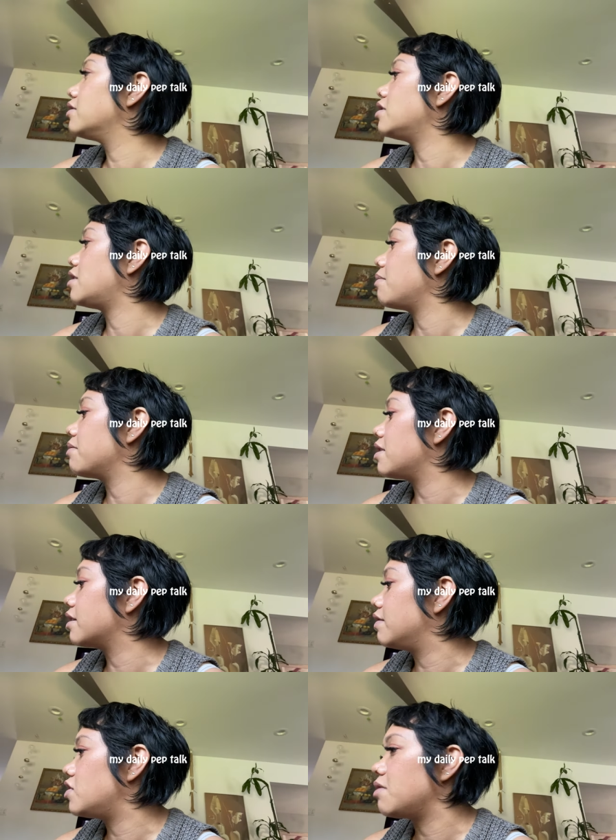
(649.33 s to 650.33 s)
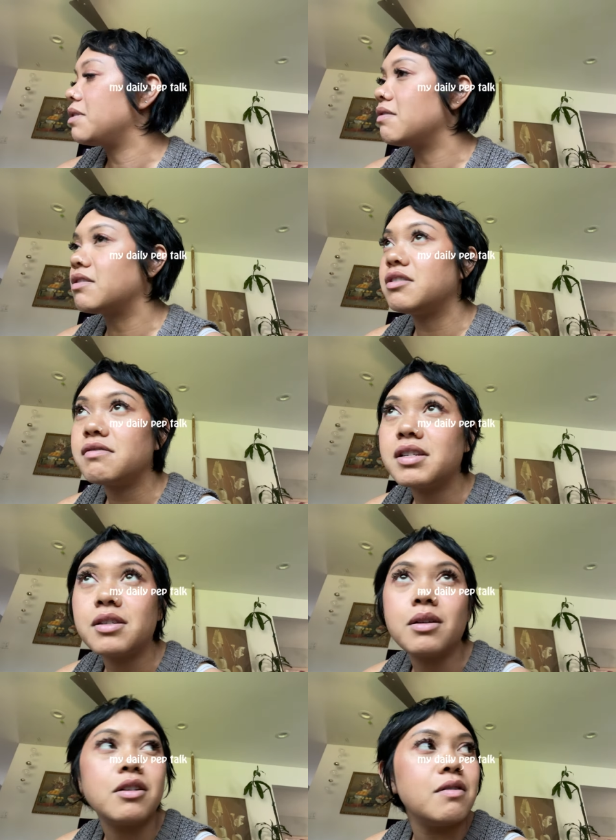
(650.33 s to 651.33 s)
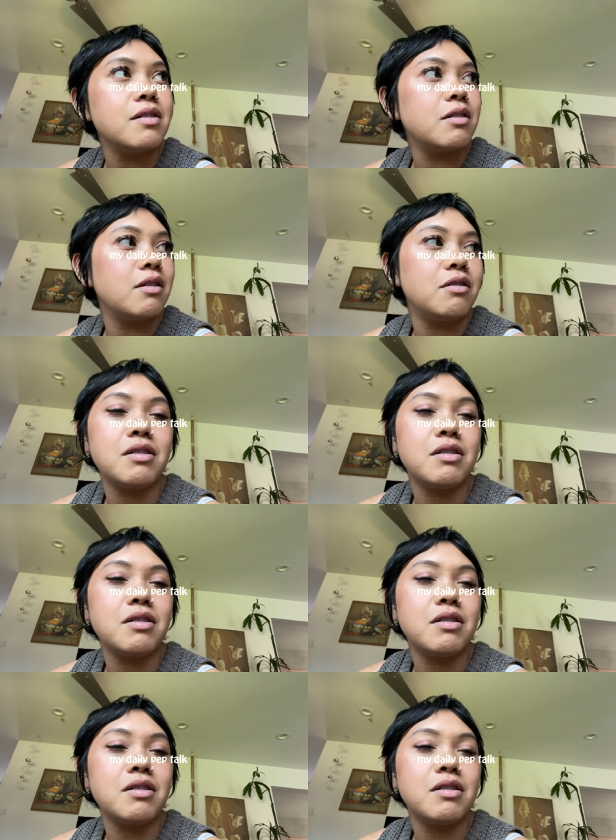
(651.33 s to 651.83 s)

stay productive, Jamie, you can do this, you can do this, you can do